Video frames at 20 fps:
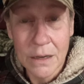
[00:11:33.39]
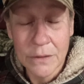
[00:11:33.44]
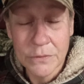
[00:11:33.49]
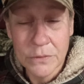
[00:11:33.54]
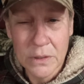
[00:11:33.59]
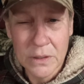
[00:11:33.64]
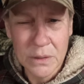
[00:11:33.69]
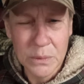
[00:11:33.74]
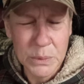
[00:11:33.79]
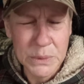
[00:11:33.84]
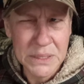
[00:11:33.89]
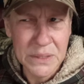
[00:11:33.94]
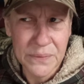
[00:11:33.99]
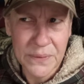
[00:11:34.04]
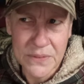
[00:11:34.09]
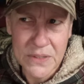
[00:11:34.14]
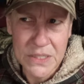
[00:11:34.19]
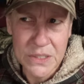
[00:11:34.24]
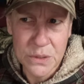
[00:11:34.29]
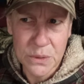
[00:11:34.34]
of, or was it
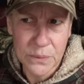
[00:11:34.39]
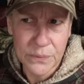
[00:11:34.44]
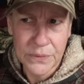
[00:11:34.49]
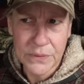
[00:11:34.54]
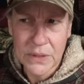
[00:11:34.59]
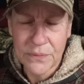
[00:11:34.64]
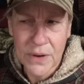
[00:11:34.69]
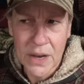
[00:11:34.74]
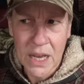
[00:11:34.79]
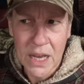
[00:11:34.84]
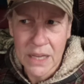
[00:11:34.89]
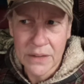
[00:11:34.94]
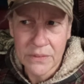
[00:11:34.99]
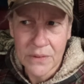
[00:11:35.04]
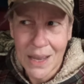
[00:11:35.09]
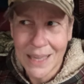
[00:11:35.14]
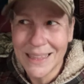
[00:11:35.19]
52 or 55?